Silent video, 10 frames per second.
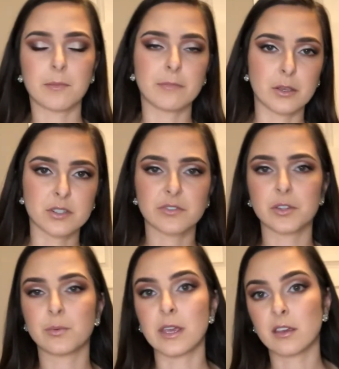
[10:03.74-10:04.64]
meals for the
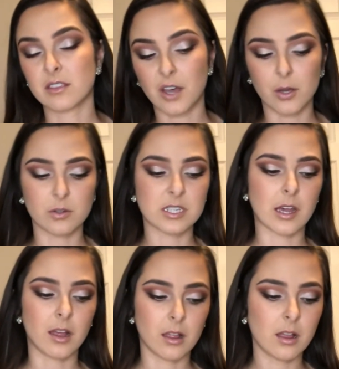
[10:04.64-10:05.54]
week, the
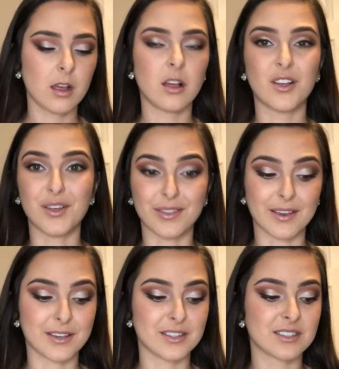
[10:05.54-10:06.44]
hotel, all
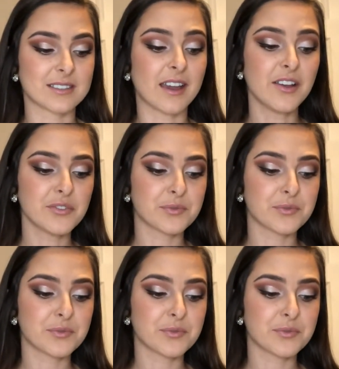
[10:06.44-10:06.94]
that good stuff.